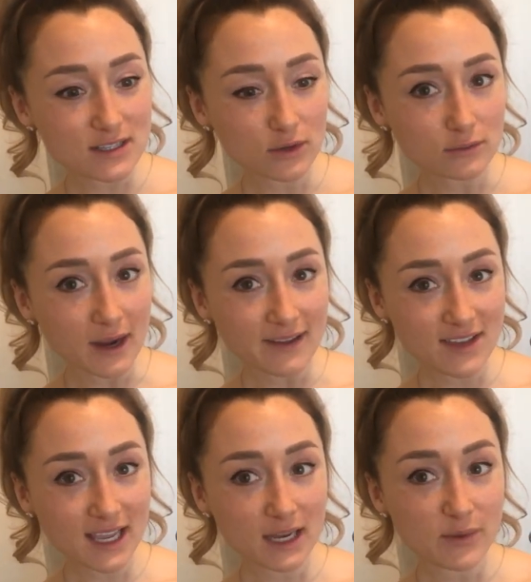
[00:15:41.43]

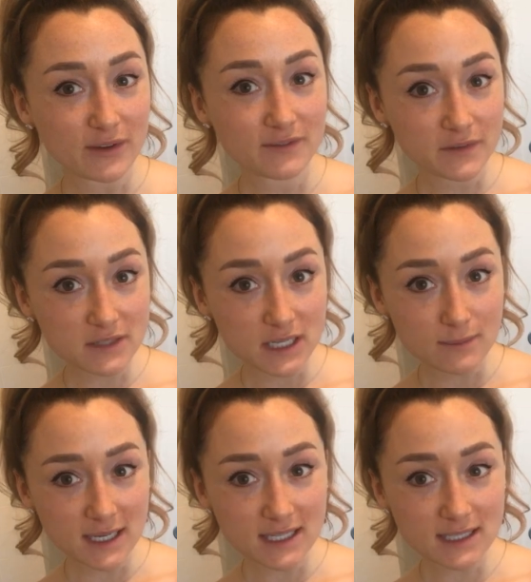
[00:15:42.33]
arriving in about 15
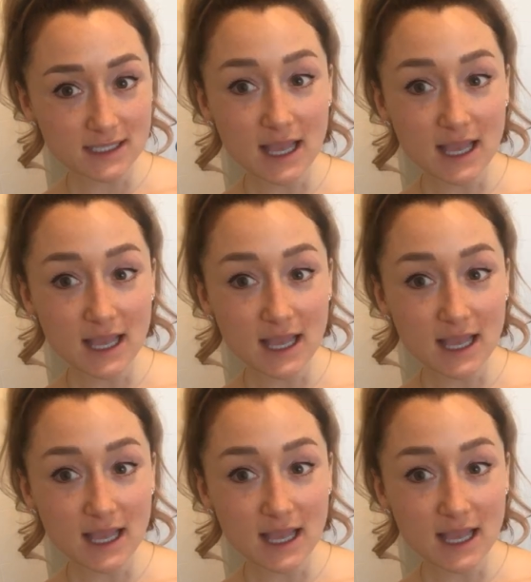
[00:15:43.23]
minutes.